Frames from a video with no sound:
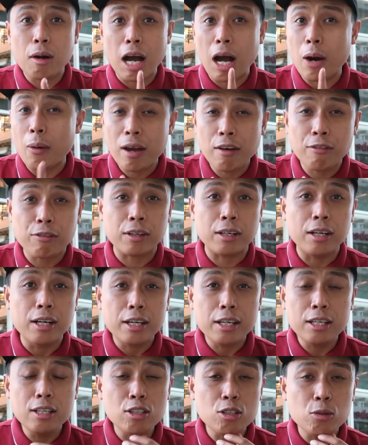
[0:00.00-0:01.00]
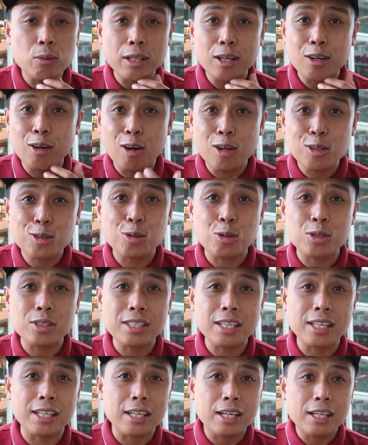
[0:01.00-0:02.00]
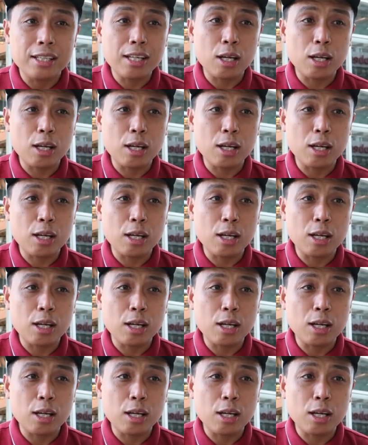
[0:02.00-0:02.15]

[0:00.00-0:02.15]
However, here's what I also say,